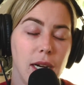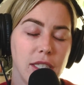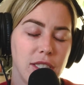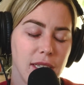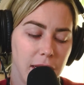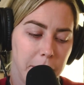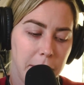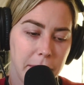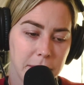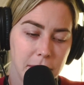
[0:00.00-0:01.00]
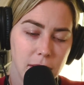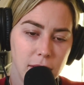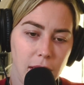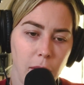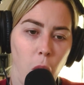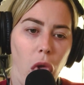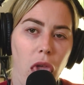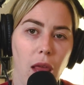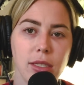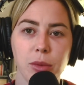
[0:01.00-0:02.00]
just thinking about it makes me a little like
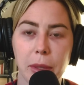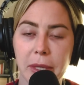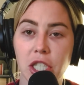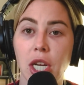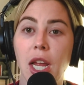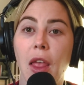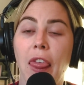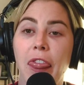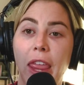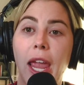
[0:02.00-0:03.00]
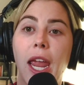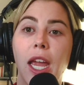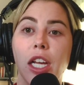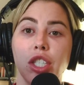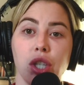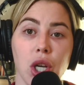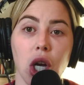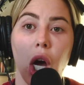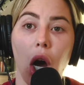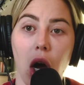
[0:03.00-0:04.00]
squeamish. They
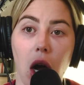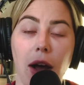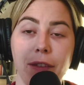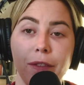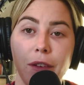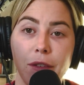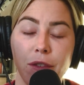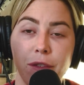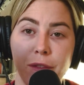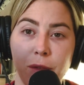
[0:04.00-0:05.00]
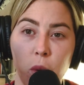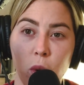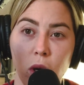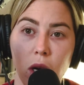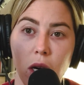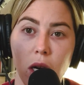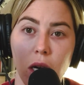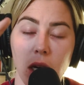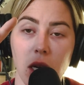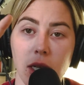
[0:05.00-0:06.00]
took off four
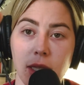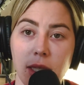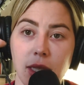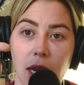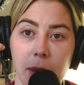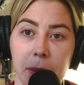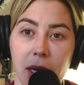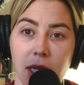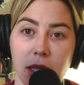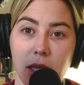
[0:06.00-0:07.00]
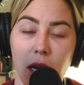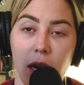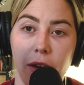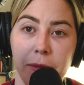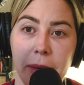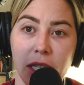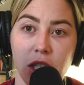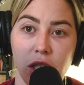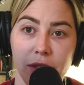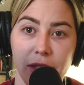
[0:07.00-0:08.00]
segments of my
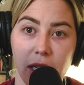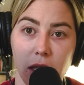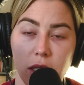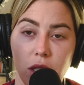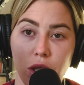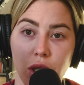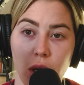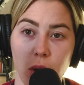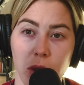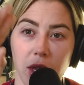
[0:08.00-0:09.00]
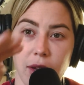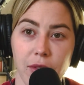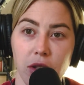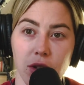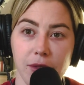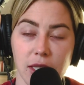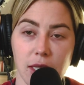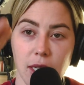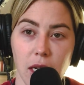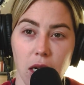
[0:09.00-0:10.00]
cervix. So think of the cervix
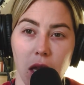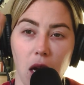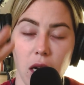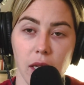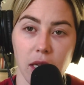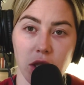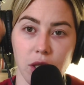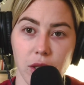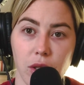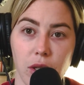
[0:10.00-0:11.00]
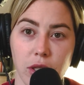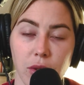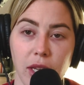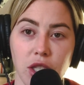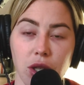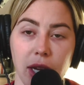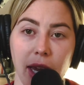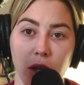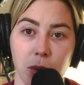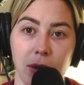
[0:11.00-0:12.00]
as like a clock, like a circle. So they took
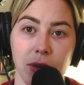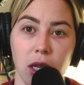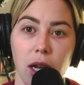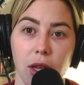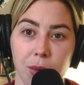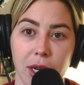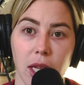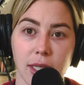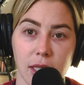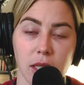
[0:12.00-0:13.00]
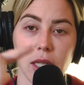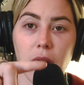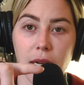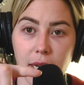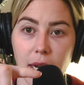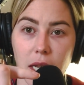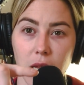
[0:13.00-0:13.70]
at 12 o'clock, 3 o'clock, 6 o'clock, and 9